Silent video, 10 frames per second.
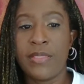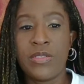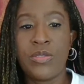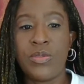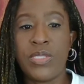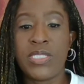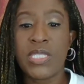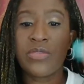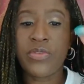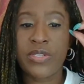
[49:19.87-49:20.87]
to the
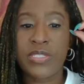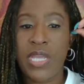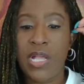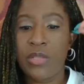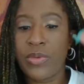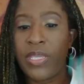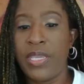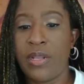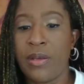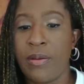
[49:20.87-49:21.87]
six-figure salary
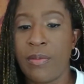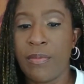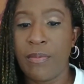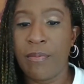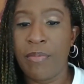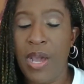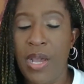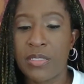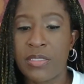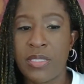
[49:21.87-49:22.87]
in a
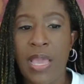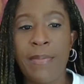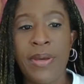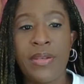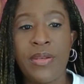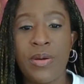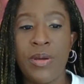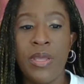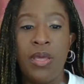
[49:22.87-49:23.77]
box, that bundle.